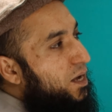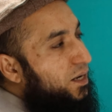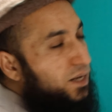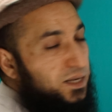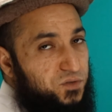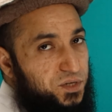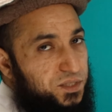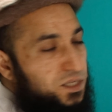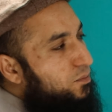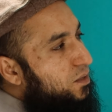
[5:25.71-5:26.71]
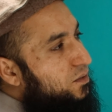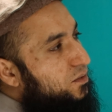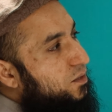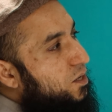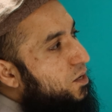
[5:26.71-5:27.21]
It has three
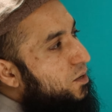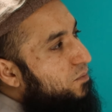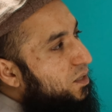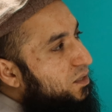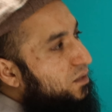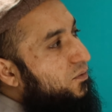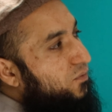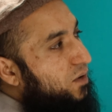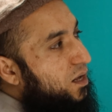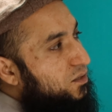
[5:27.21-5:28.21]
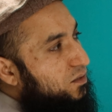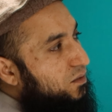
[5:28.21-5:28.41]
syllables, but the last,